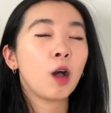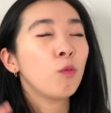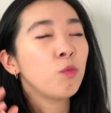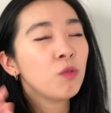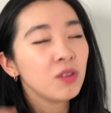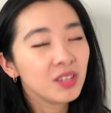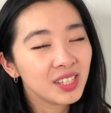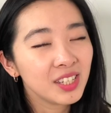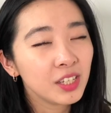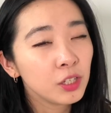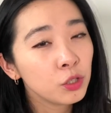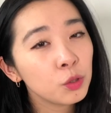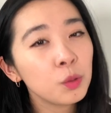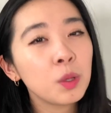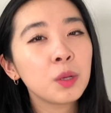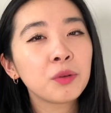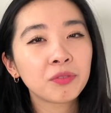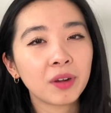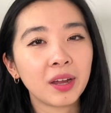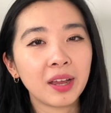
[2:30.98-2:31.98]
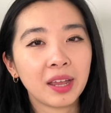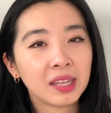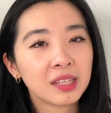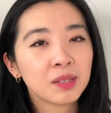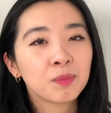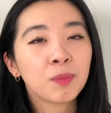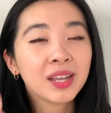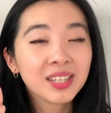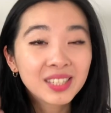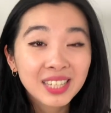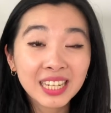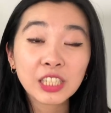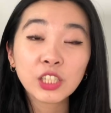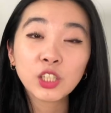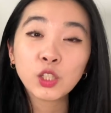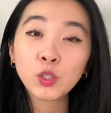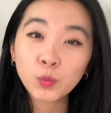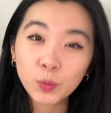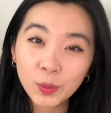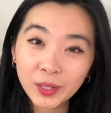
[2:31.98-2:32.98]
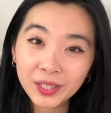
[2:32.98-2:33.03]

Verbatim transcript: wanted to do it right. My intentions were